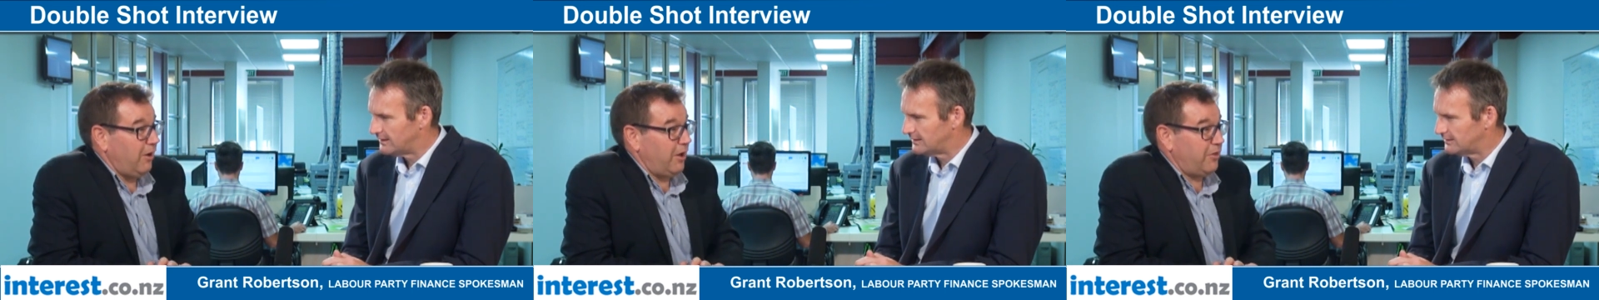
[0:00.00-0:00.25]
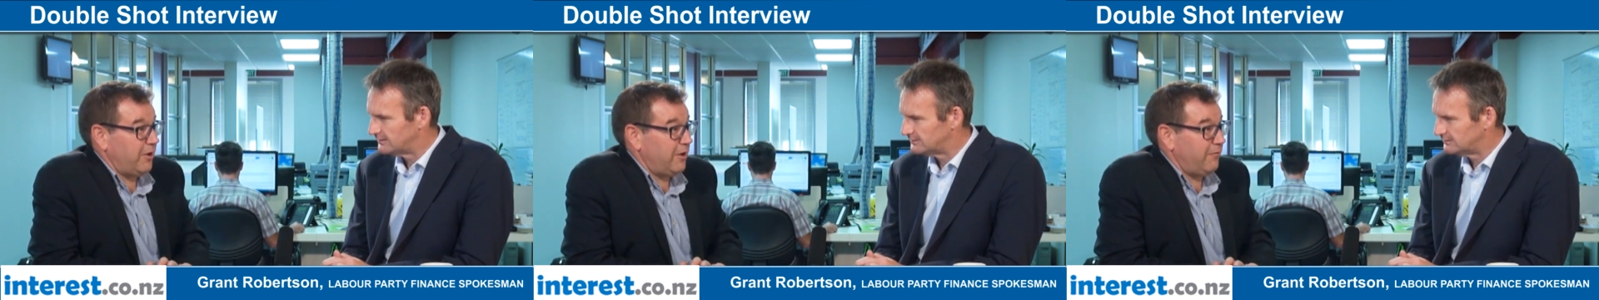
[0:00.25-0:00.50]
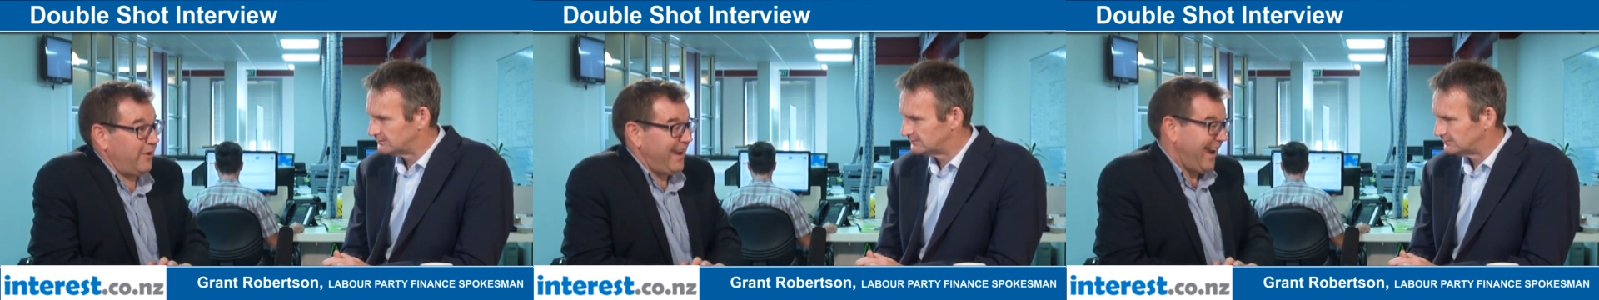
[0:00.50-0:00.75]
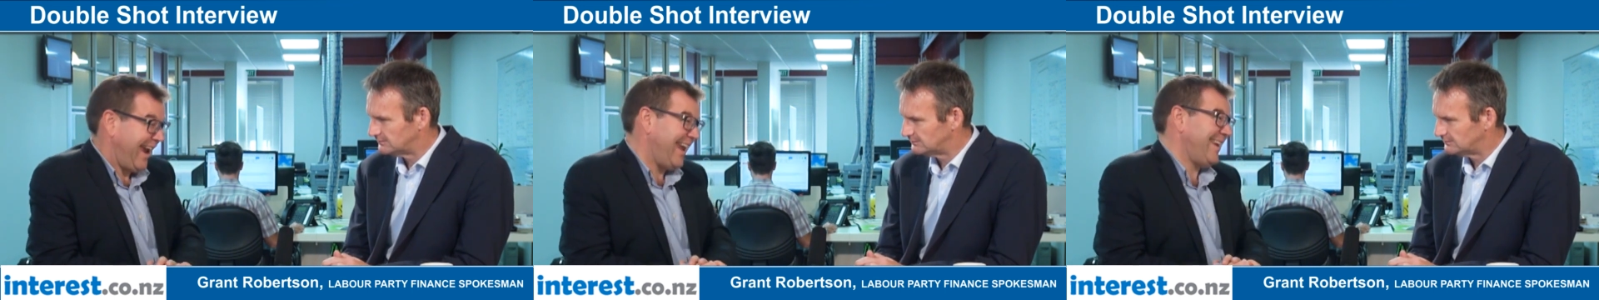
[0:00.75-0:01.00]
Speaker 1: I think if it
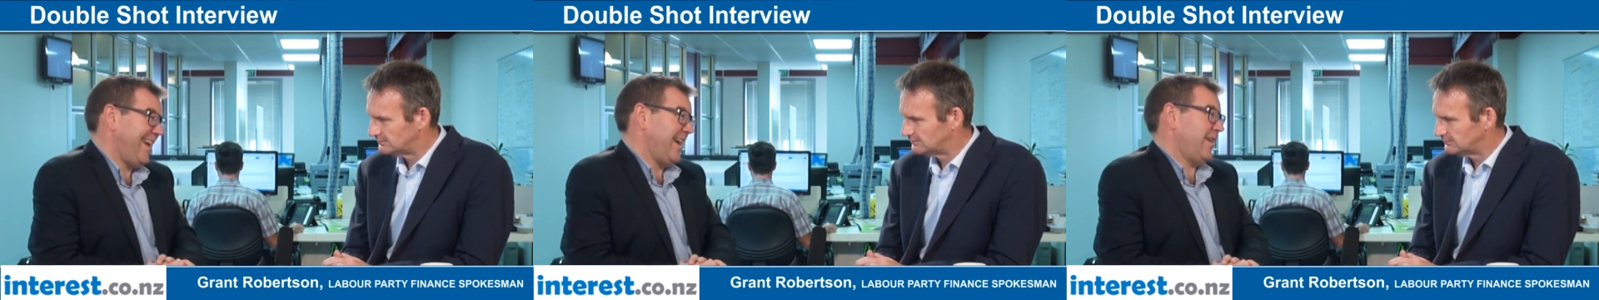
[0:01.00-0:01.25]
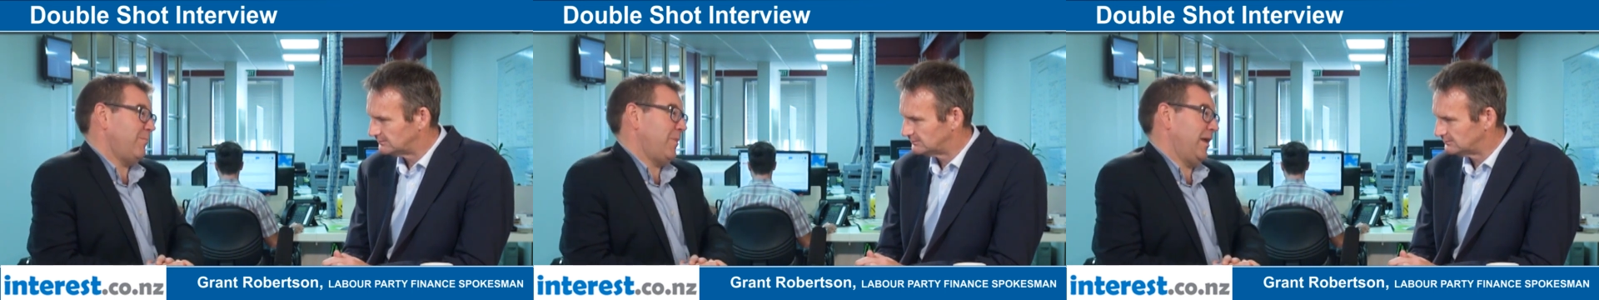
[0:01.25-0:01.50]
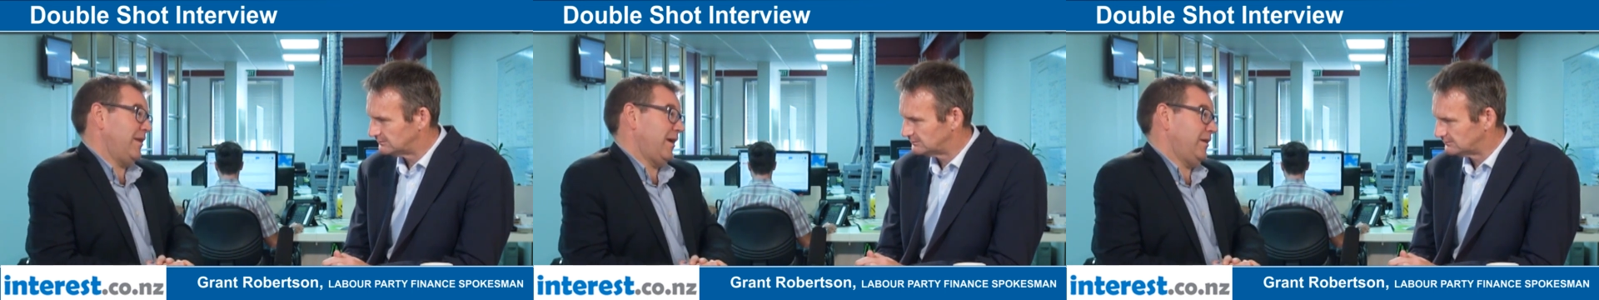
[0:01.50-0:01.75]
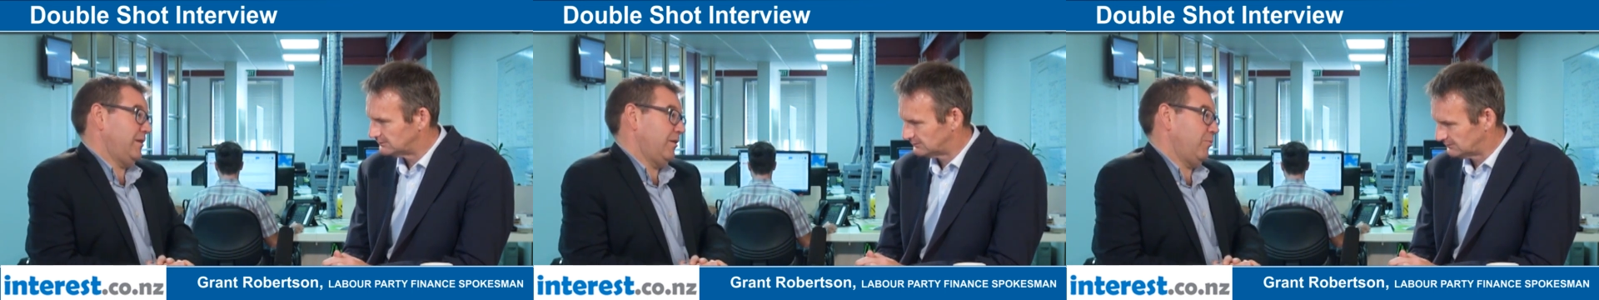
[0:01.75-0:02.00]
had had a mandate